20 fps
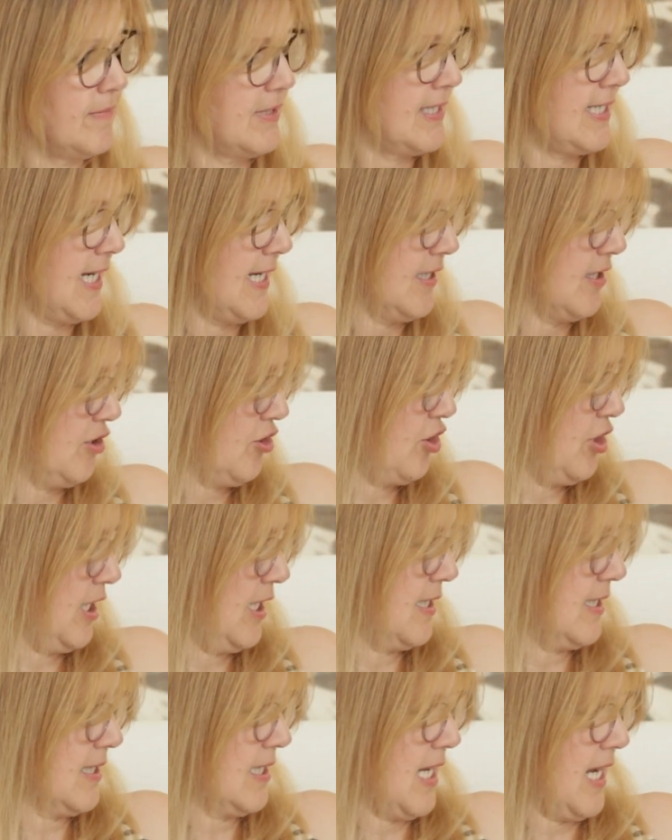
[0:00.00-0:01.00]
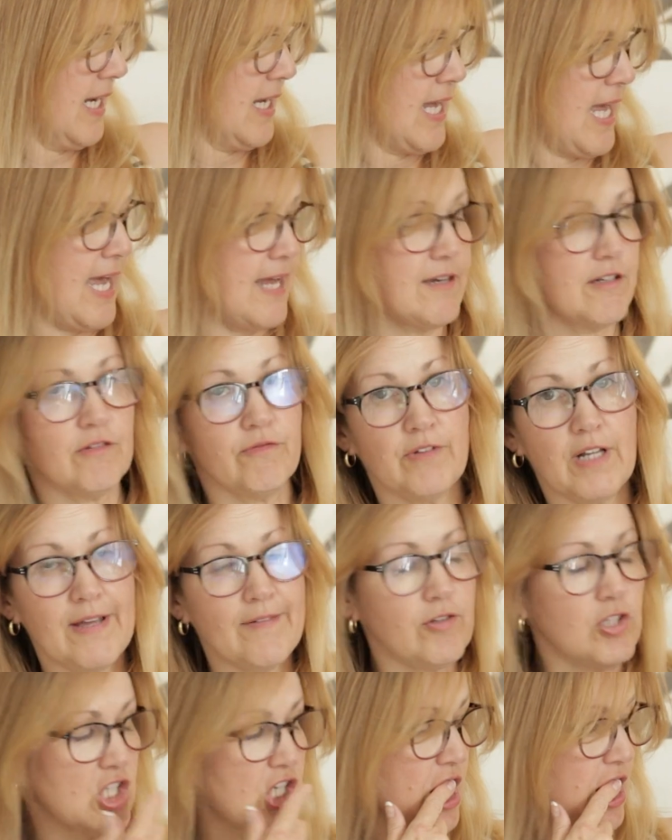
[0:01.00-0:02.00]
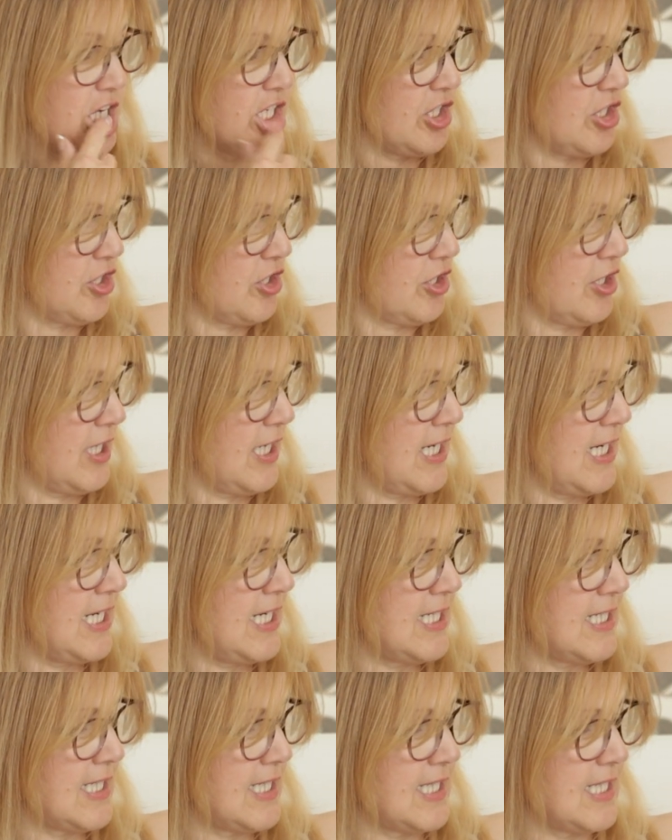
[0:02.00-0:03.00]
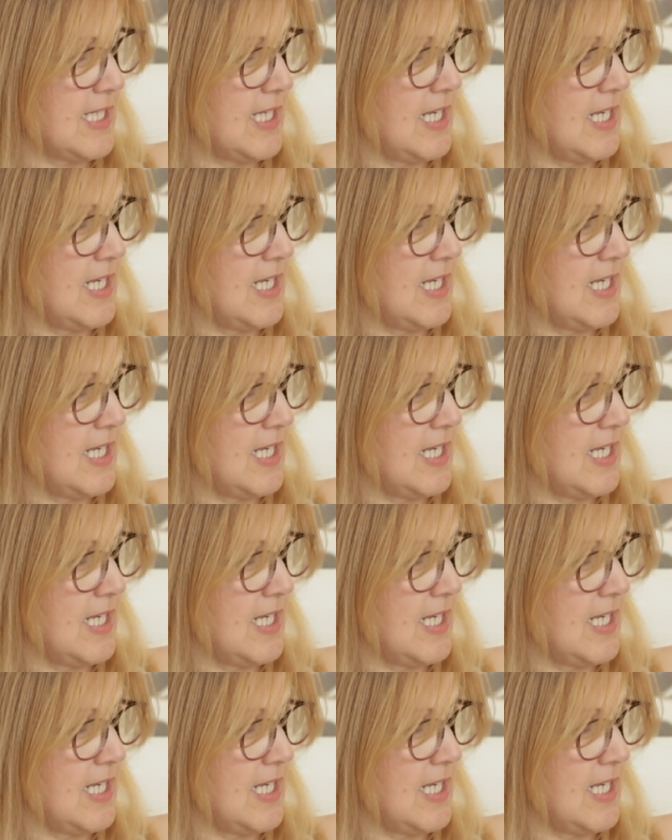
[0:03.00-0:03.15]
test sheets, like end of level test sheets.